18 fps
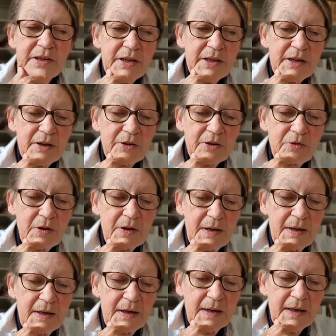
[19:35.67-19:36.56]
So
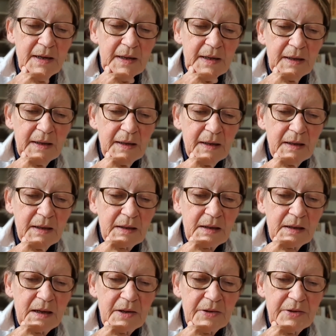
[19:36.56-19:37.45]
uh,
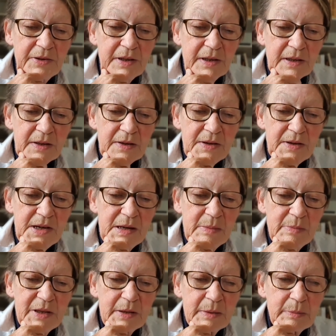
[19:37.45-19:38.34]
I think some
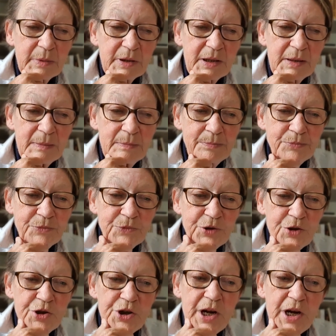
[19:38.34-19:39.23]
of them are
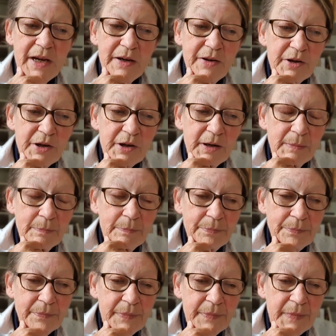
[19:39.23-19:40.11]
changing,
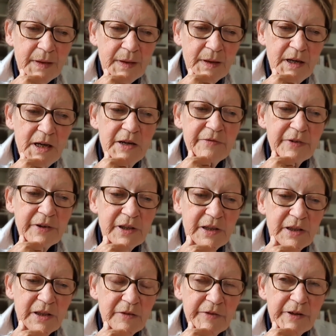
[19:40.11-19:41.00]
even
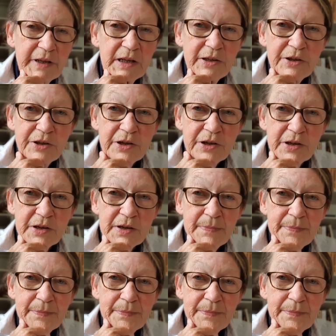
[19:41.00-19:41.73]
in the villages.